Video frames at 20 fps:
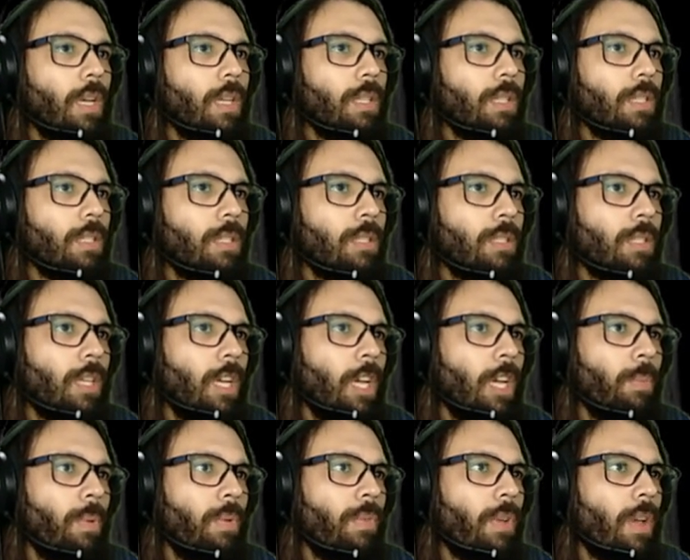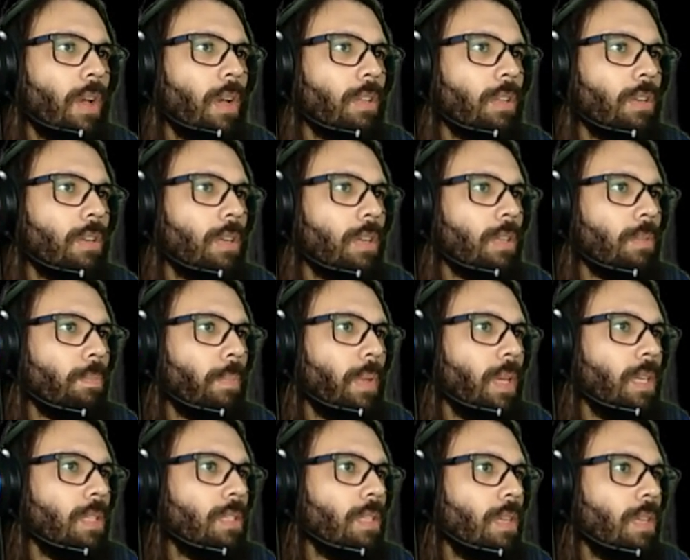This time I've encountered an
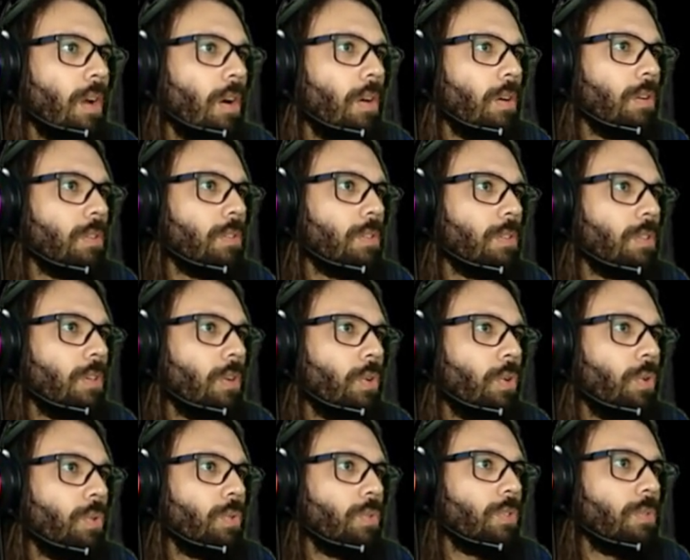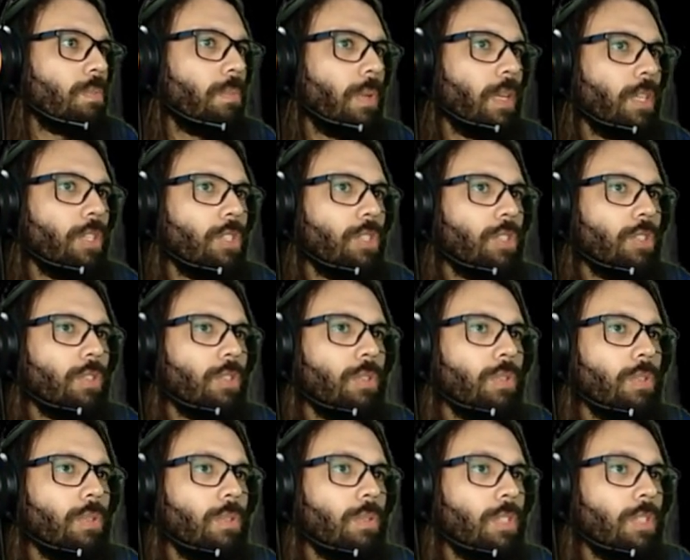amazing author who's managed to
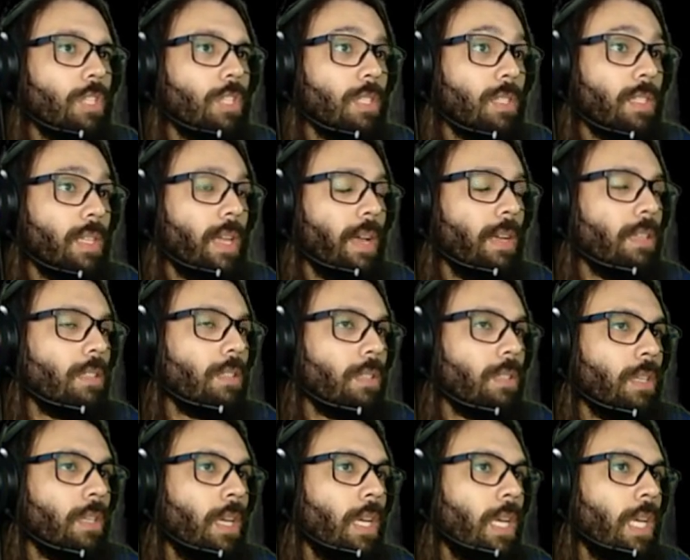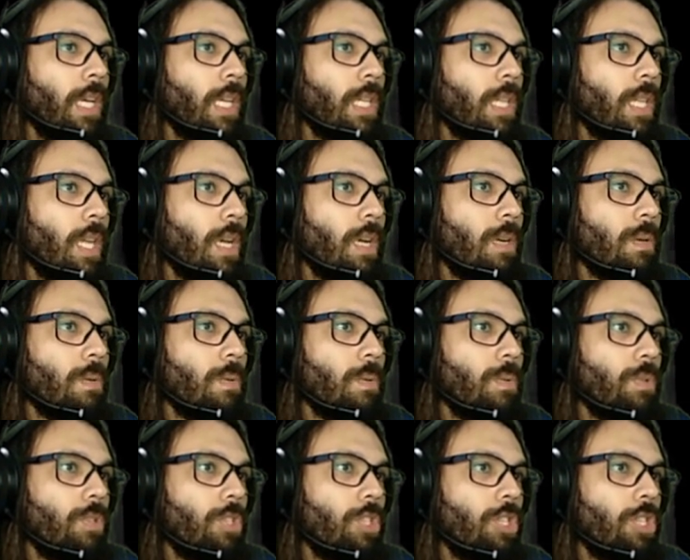do just that.
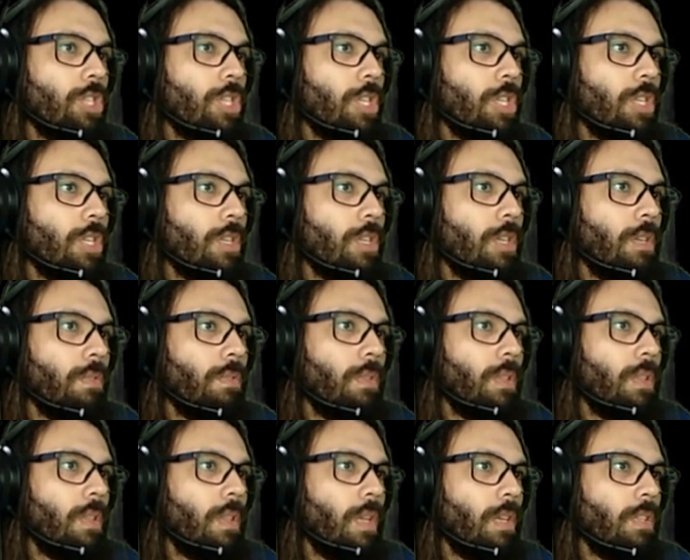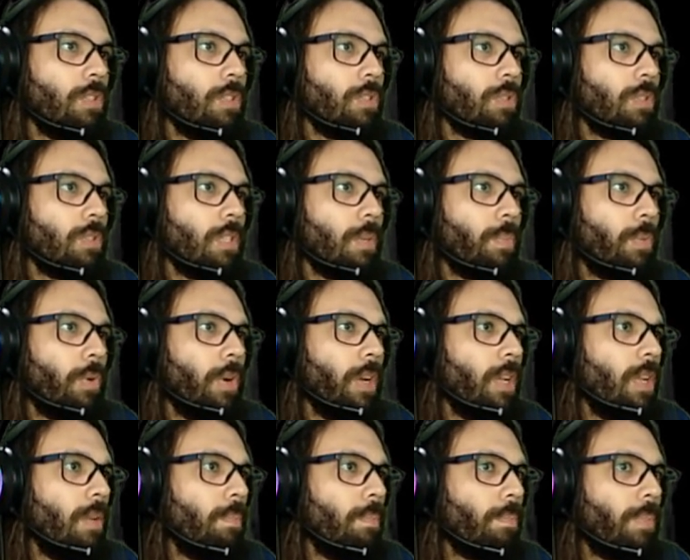Now she even intends to
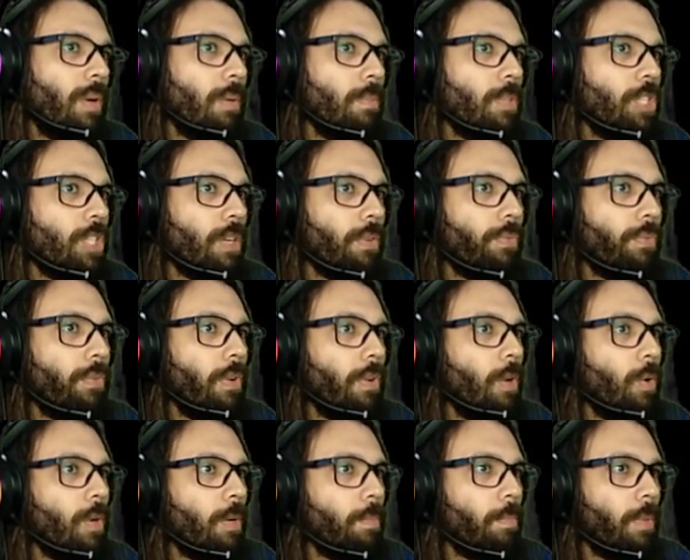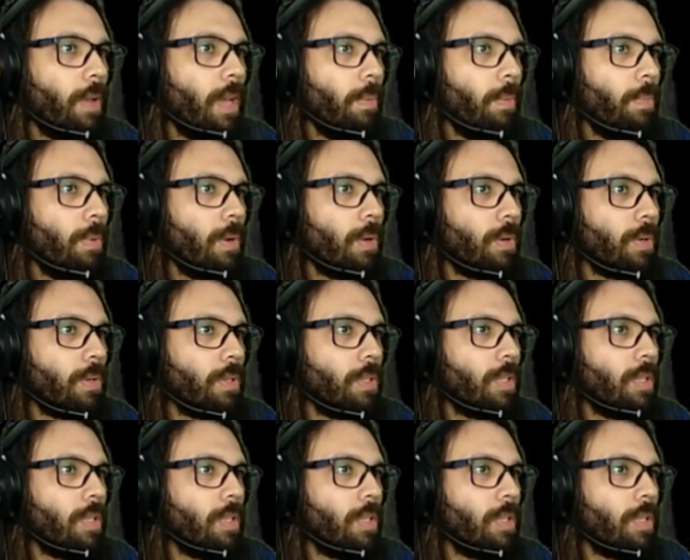separately publish a follow-up epilogue